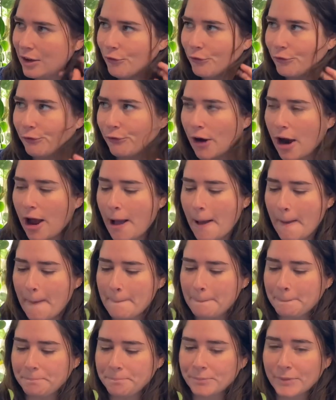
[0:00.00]

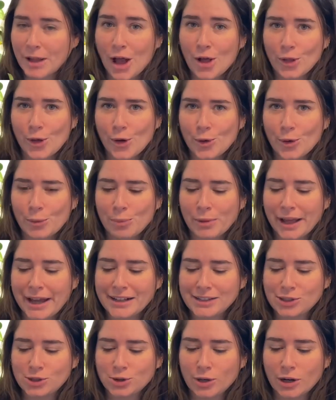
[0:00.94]
from a local
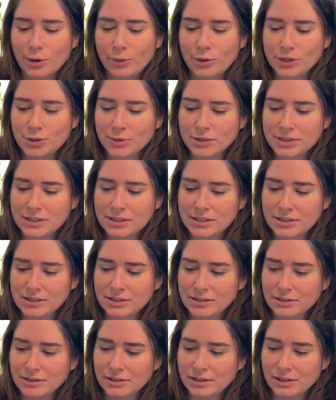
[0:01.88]
plant store, which was
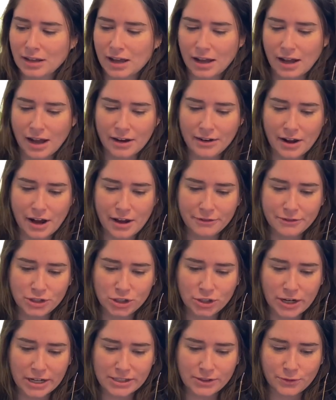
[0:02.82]
enough
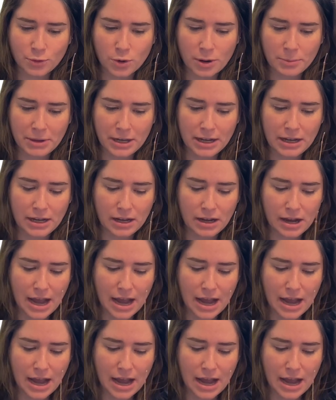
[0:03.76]
stress for me.